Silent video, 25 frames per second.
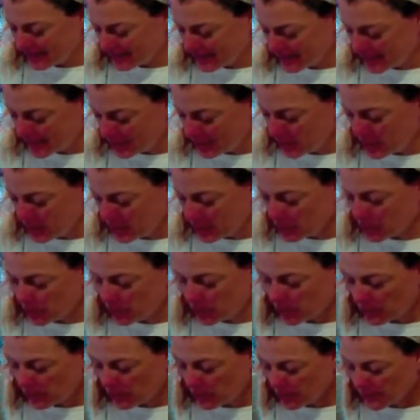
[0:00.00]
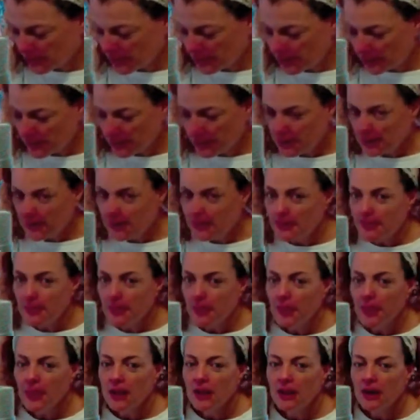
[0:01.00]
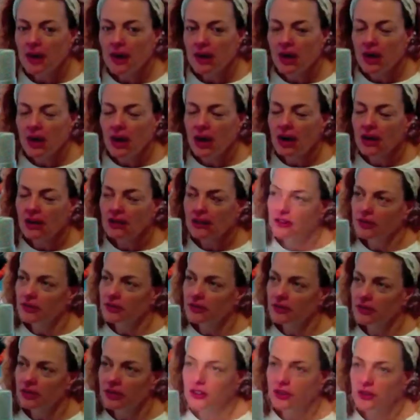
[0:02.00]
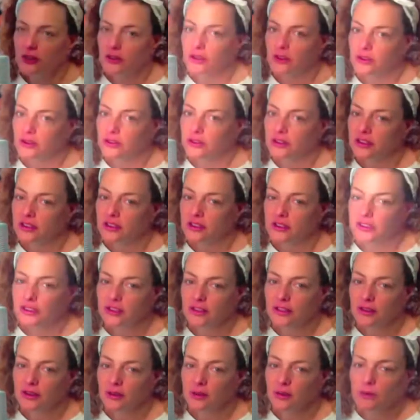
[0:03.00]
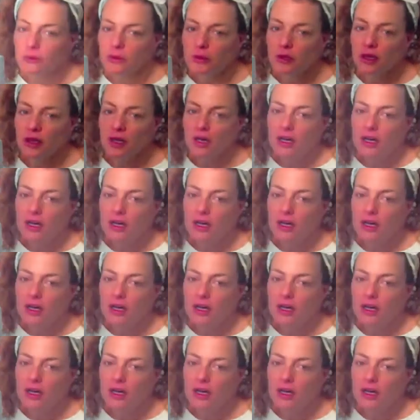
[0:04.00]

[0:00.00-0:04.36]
so what's? How was the goats? Oh, I love the goats. Oh,